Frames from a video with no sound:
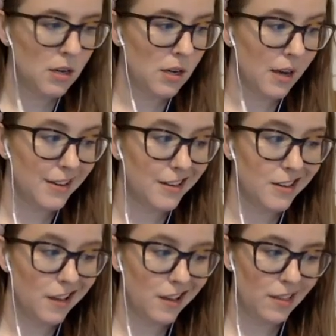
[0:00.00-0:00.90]

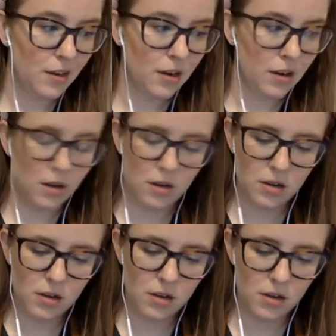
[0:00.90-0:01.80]
another
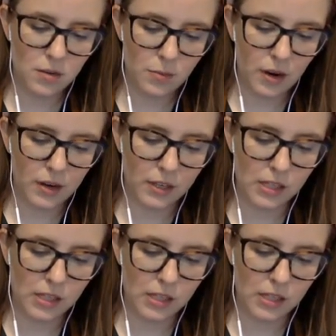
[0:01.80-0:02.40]
product